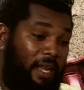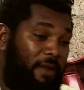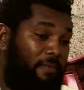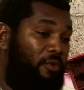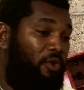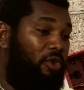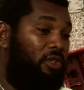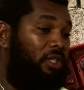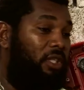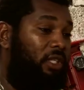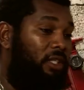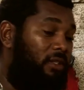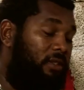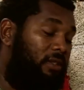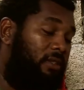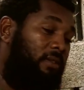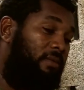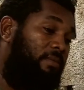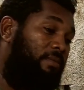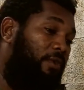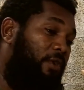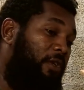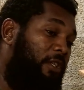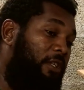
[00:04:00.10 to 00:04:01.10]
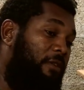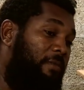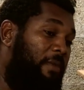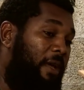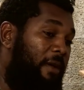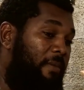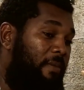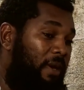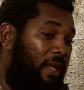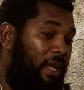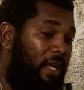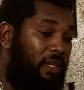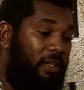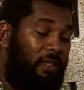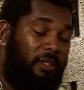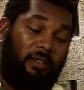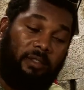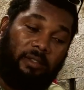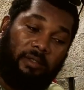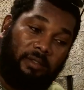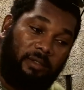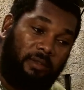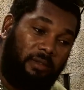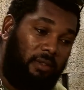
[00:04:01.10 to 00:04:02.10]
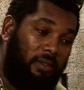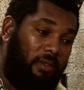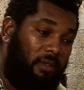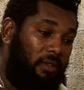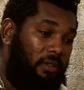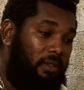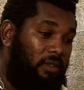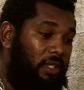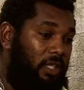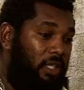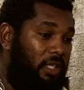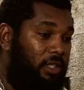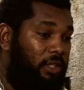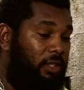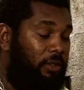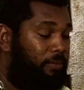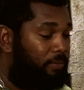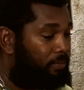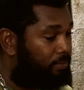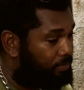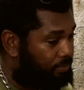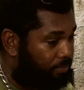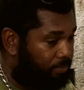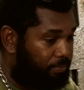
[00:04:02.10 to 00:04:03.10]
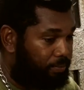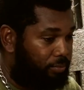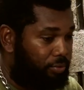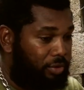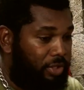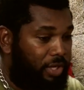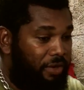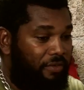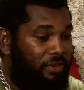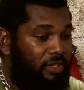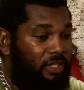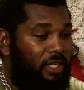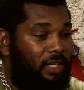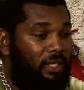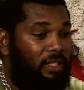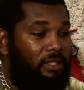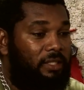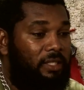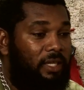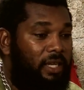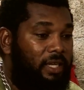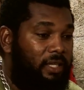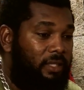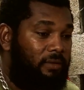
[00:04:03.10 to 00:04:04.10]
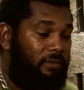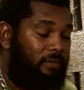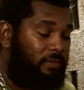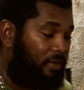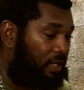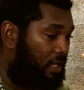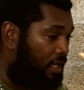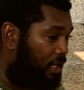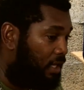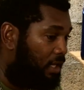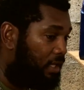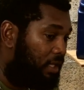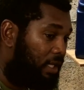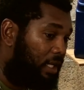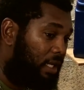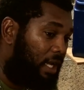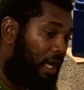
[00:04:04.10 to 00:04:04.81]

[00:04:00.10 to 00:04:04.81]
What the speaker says: I bought it, brought it by Black, put everything inside. The